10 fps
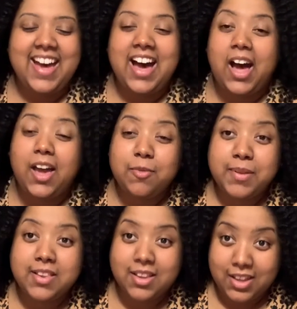I have
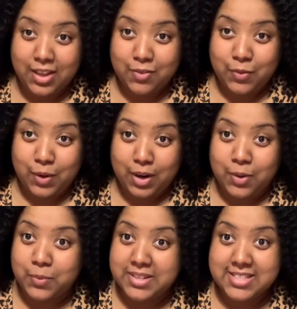been looking for a
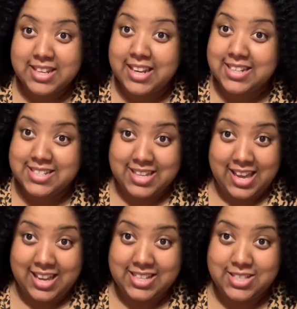reason and a
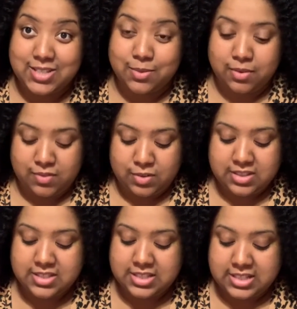day to review
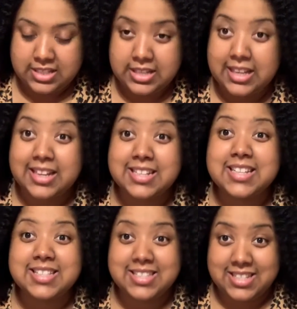this tea, and
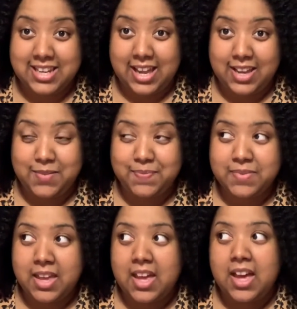it's today.
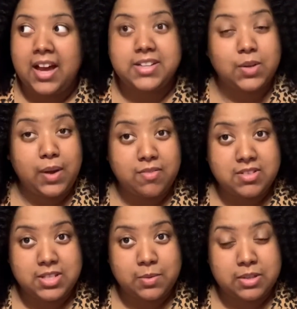I don't have the
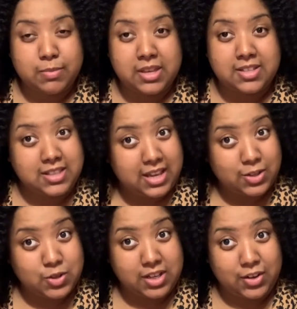tea with me because I had to
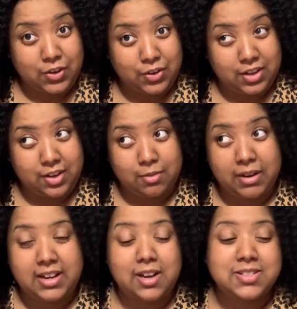drink it earlier.
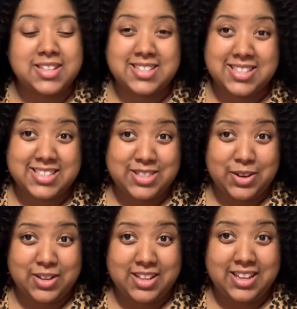Right now it's like
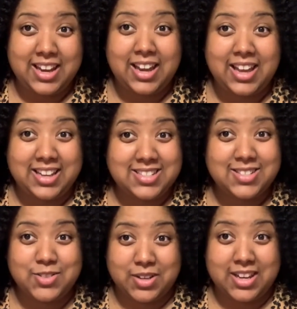6:30 and I had to
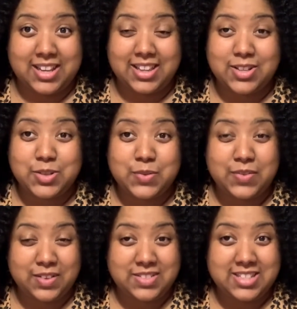drink it at like
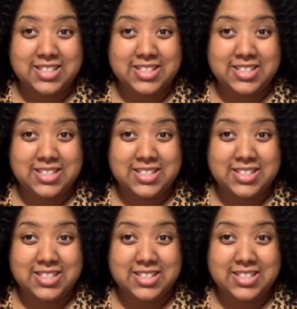2:50 because